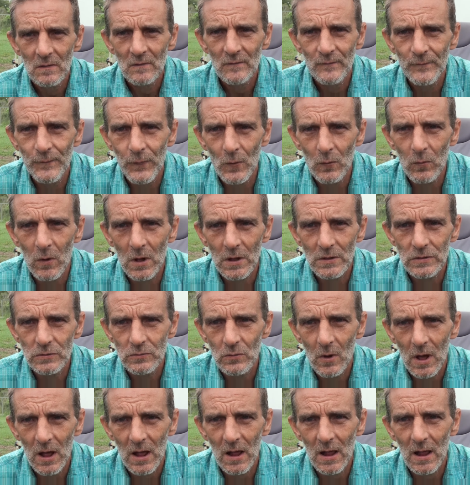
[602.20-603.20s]
for what
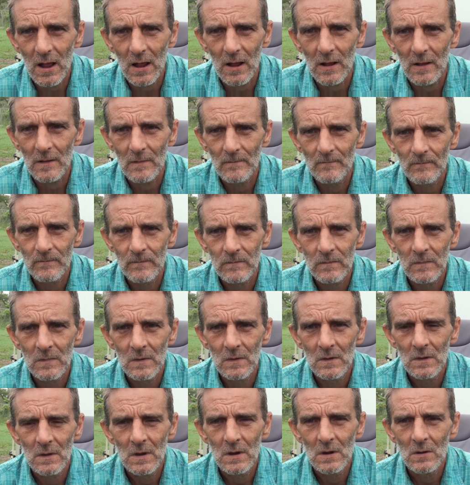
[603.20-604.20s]
you are.
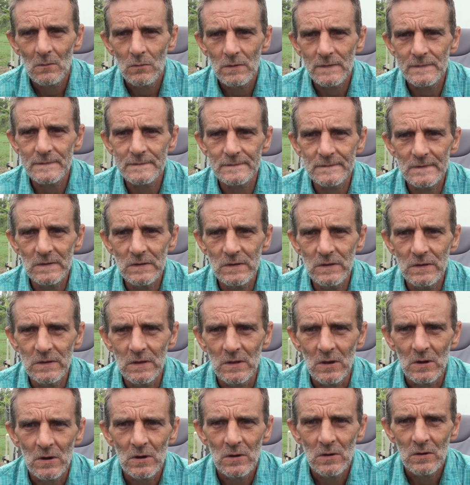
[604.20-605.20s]
We
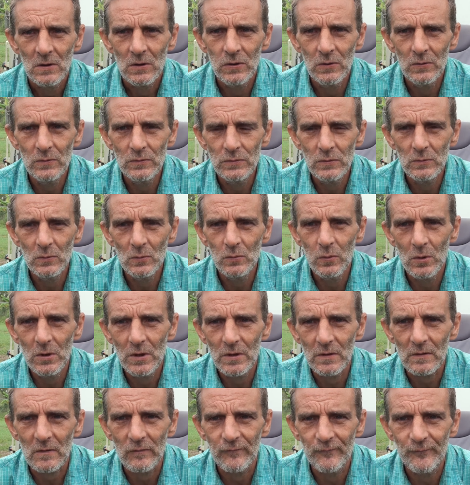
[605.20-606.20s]
see who you
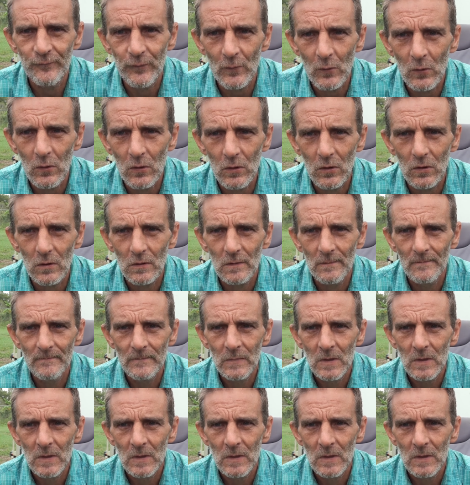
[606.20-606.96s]
work for.